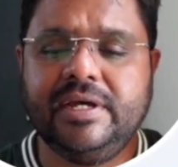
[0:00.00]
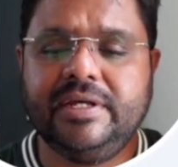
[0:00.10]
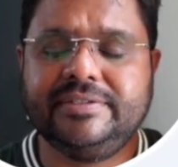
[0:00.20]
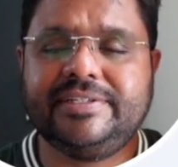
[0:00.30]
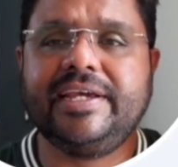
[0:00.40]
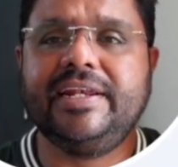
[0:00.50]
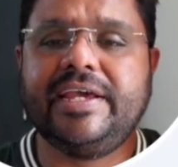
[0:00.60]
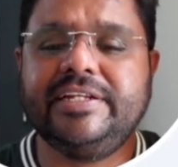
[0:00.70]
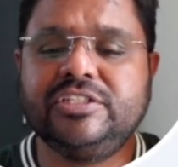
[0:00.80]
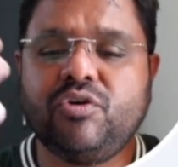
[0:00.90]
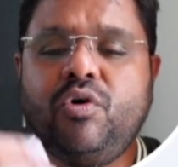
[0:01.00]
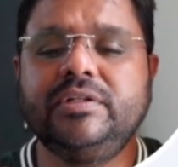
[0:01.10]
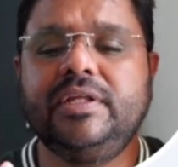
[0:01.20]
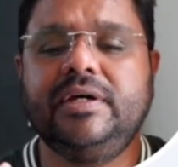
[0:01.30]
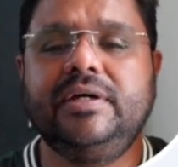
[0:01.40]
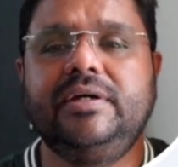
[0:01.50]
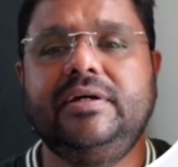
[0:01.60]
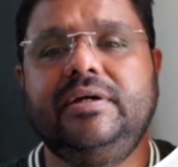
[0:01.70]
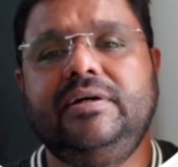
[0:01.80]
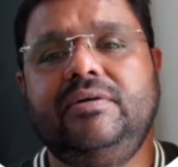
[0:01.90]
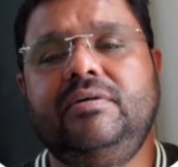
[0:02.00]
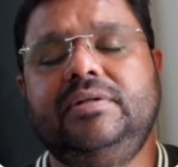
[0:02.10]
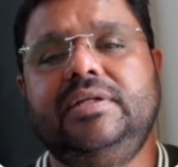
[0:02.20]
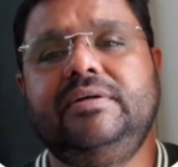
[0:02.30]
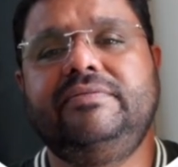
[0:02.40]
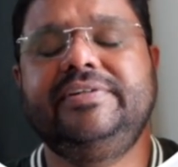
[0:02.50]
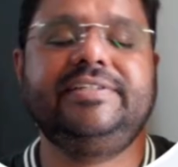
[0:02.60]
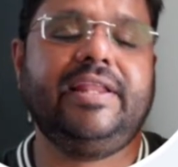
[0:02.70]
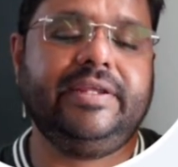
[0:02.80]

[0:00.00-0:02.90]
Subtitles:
second line is on the first line.